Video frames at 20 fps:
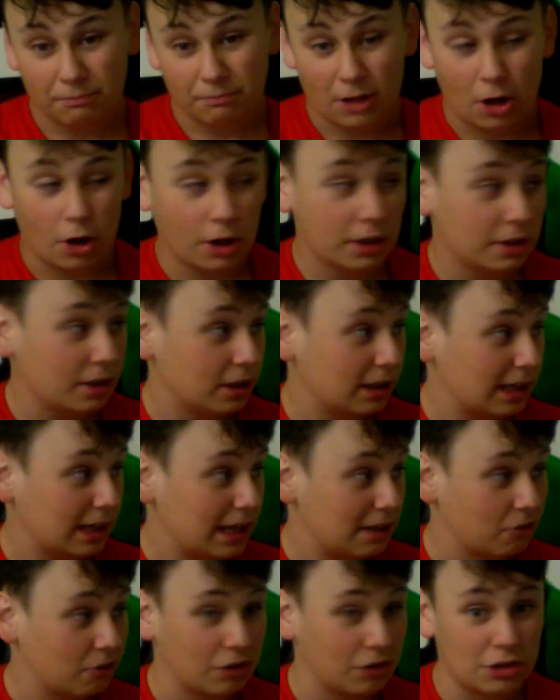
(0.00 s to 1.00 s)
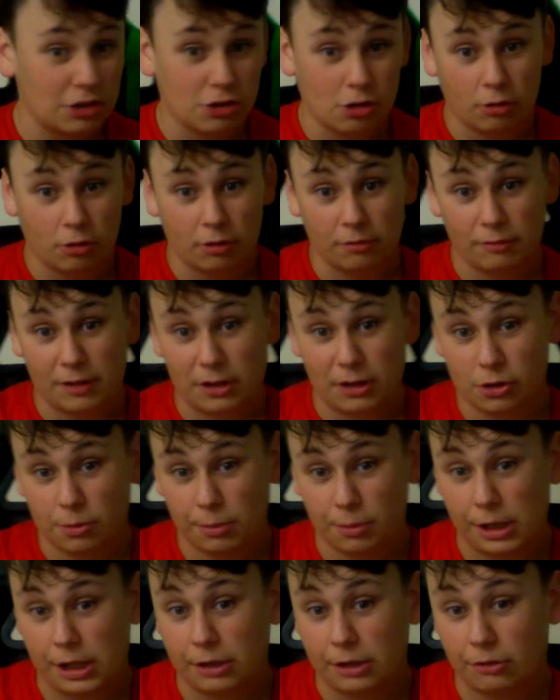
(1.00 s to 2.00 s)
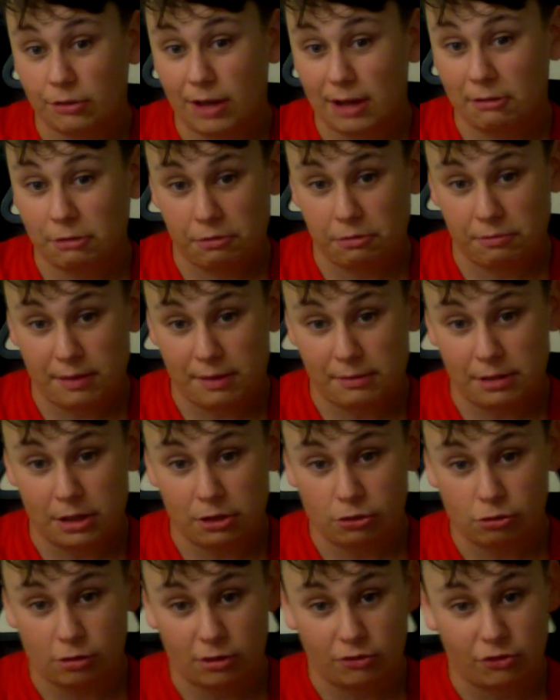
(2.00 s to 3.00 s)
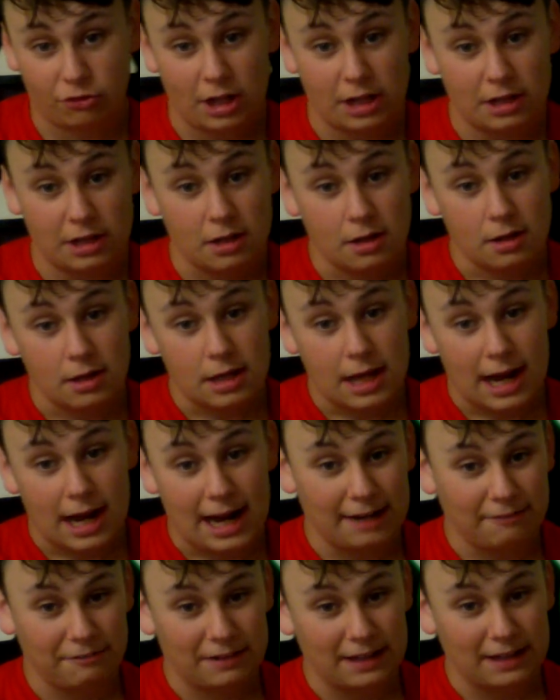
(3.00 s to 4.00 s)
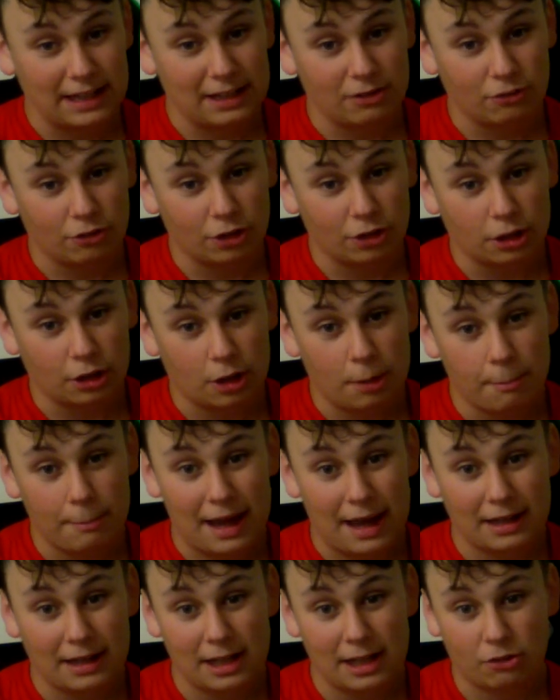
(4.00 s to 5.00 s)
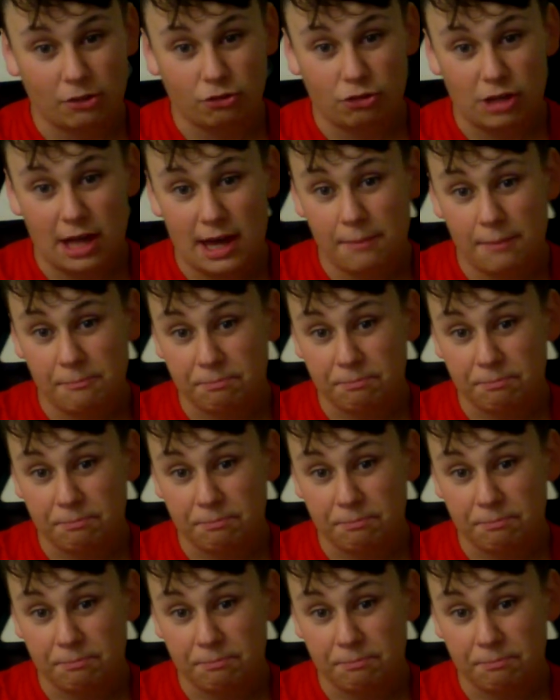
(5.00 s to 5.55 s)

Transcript: I didn't get to see Jungle Adventure, but it sounded very interesting. And I think it's going to come back next year.